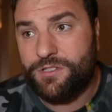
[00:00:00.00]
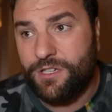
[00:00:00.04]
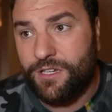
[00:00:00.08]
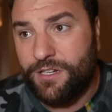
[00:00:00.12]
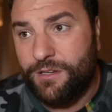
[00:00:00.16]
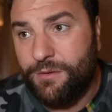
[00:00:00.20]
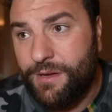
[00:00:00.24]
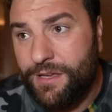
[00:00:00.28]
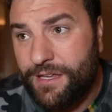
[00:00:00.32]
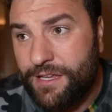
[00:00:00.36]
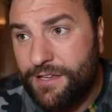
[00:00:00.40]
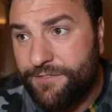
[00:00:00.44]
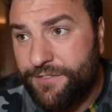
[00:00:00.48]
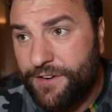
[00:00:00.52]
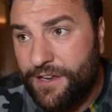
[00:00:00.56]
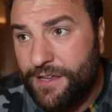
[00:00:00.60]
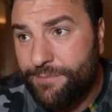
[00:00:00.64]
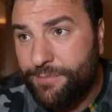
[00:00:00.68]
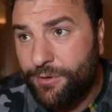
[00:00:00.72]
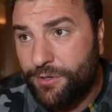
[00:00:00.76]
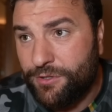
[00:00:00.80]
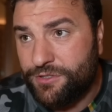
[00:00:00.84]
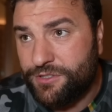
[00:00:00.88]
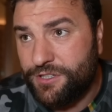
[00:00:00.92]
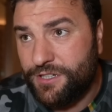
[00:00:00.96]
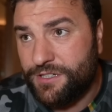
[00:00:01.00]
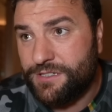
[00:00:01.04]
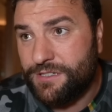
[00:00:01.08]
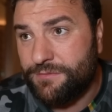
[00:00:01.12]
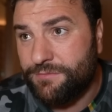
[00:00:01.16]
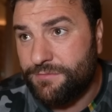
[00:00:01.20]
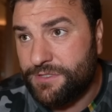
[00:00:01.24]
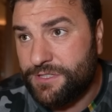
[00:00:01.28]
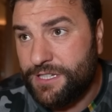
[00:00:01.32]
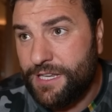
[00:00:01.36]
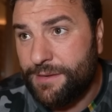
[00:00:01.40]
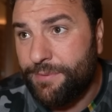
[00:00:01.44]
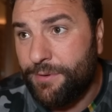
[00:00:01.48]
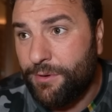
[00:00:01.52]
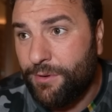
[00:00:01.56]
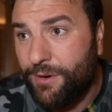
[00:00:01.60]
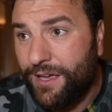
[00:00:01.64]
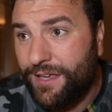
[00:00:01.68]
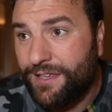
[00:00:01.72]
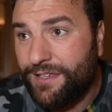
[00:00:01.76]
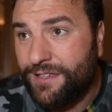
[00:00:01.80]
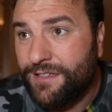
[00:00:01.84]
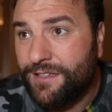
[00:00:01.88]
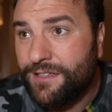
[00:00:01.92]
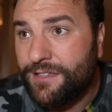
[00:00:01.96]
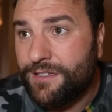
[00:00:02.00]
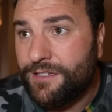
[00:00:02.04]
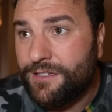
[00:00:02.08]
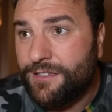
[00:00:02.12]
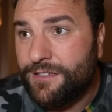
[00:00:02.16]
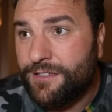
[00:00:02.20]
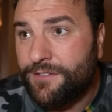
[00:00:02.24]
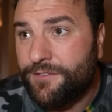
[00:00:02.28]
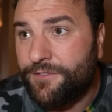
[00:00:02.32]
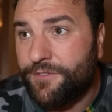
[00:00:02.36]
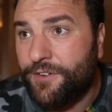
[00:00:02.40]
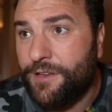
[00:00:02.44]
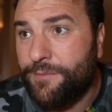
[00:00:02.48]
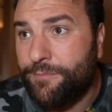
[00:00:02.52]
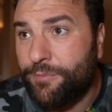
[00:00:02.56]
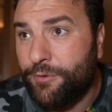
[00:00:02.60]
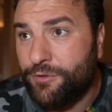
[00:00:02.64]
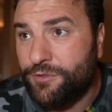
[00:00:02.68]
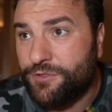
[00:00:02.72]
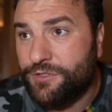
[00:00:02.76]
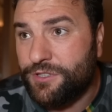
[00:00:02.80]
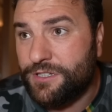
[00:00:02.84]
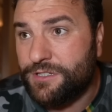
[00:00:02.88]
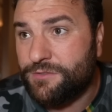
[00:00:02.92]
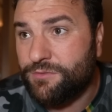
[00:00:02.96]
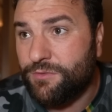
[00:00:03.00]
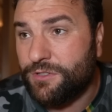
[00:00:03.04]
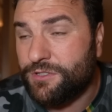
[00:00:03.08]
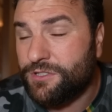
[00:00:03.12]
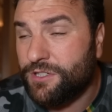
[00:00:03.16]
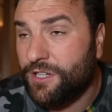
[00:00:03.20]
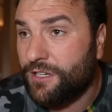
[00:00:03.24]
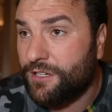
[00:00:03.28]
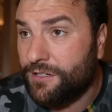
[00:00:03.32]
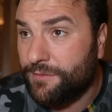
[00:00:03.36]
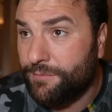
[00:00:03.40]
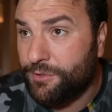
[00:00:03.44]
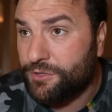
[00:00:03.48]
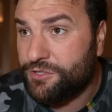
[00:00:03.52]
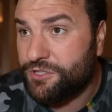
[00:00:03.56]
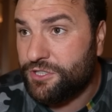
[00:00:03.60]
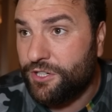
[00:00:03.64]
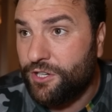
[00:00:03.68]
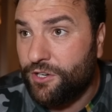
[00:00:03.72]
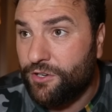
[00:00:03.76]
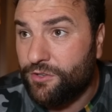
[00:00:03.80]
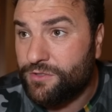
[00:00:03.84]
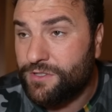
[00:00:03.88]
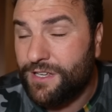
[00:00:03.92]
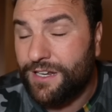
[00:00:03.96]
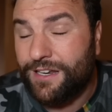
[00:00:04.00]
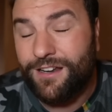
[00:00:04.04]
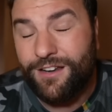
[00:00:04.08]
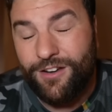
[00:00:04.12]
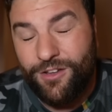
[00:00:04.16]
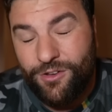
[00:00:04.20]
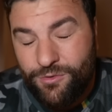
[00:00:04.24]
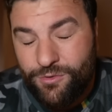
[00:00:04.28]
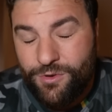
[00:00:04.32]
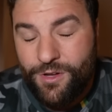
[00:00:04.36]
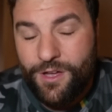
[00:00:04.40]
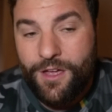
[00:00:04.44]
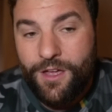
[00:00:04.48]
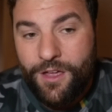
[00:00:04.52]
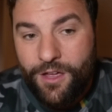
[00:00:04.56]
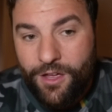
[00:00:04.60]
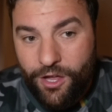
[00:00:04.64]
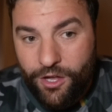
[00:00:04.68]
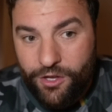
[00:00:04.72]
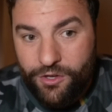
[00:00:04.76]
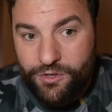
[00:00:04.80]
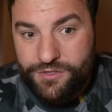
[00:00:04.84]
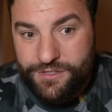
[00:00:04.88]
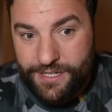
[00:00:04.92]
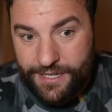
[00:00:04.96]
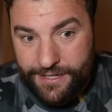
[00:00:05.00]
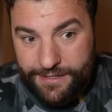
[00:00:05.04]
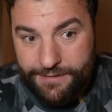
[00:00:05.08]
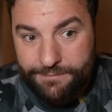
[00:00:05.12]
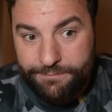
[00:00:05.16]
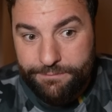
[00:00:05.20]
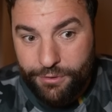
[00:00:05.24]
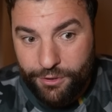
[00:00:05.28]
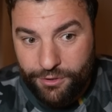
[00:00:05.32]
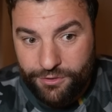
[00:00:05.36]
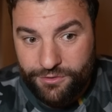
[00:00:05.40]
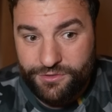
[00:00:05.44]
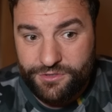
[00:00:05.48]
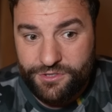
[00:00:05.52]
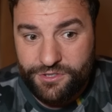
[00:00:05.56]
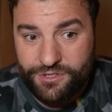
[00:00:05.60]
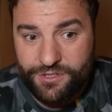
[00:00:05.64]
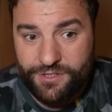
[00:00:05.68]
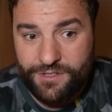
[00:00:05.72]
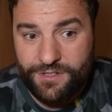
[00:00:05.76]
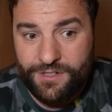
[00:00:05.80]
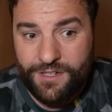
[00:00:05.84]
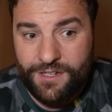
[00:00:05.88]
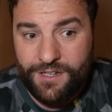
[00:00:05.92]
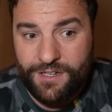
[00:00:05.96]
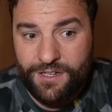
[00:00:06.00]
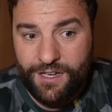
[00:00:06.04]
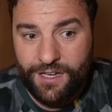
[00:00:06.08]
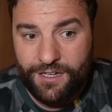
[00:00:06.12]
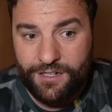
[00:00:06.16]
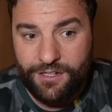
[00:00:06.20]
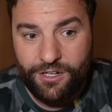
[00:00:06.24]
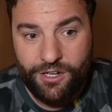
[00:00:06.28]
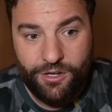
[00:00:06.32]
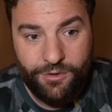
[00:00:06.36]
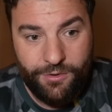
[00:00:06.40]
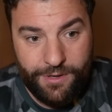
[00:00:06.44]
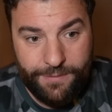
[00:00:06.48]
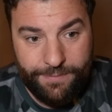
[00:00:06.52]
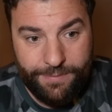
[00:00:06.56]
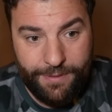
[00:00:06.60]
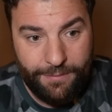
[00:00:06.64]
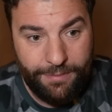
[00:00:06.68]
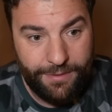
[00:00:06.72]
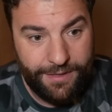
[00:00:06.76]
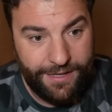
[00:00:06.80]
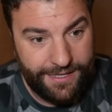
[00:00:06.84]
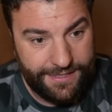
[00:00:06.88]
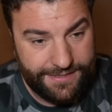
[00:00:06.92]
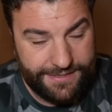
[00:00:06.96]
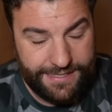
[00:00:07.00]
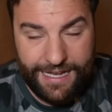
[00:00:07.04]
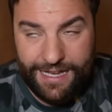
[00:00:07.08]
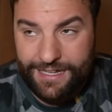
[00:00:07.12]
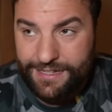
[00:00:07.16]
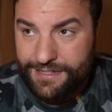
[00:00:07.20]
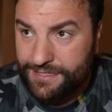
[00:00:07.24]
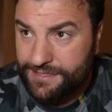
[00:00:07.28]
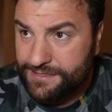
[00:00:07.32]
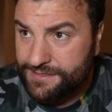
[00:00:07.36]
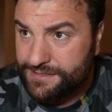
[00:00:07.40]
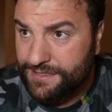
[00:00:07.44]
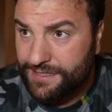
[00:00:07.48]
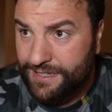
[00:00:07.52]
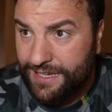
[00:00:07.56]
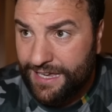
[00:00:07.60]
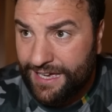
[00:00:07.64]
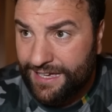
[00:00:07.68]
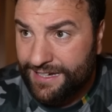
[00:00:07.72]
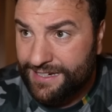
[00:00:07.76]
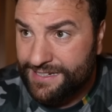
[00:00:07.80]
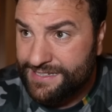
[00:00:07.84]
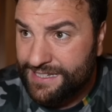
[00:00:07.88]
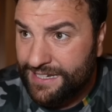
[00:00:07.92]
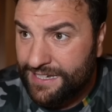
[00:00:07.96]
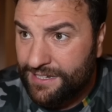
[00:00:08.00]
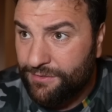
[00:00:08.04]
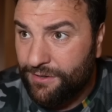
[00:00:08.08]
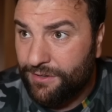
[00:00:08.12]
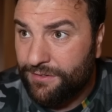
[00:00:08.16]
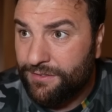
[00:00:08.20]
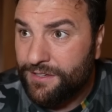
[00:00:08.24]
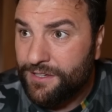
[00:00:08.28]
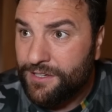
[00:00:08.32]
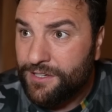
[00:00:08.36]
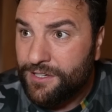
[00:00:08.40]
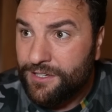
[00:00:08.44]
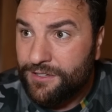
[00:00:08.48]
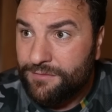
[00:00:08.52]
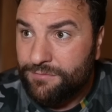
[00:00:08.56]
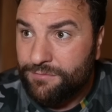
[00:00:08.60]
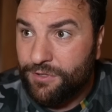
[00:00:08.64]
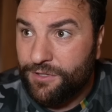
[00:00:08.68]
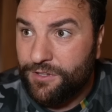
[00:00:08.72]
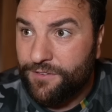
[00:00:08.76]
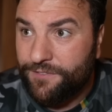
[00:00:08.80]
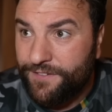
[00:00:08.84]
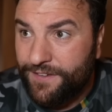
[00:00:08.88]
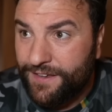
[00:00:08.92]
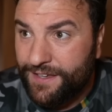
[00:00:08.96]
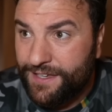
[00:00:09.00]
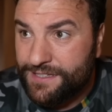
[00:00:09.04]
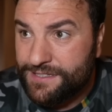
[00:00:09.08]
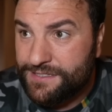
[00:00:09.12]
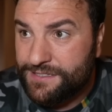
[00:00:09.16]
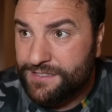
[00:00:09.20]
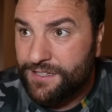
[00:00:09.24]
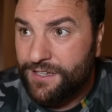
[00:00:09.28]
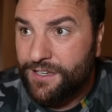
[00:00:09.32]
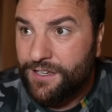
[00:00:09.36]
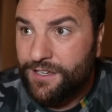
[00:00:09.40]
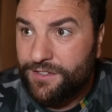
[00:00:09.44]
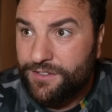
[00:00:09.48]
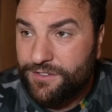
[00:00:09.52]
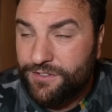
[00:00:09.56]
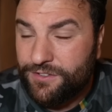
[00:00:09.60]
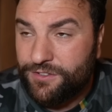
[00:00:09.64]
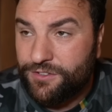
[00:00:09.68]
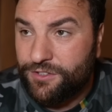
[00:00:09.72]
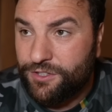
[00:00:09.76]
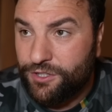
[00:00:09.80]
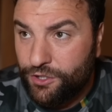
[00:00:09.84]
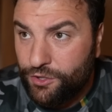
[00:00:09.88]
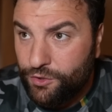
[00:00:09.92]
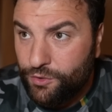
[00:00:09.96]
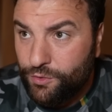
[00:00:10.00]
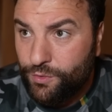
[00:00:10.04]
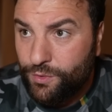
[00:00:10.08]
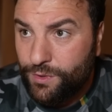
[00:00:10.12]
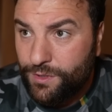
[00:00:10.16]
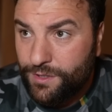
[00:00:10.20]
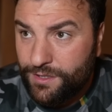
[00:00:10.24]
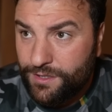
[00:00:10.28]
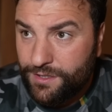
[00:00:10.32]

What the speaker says: gonna hit you three punches and skip away. Three punches, what's not gonna bust your nose? And I know Usyk can punch, and I know he probably hits hard as anyone. But the thing is, to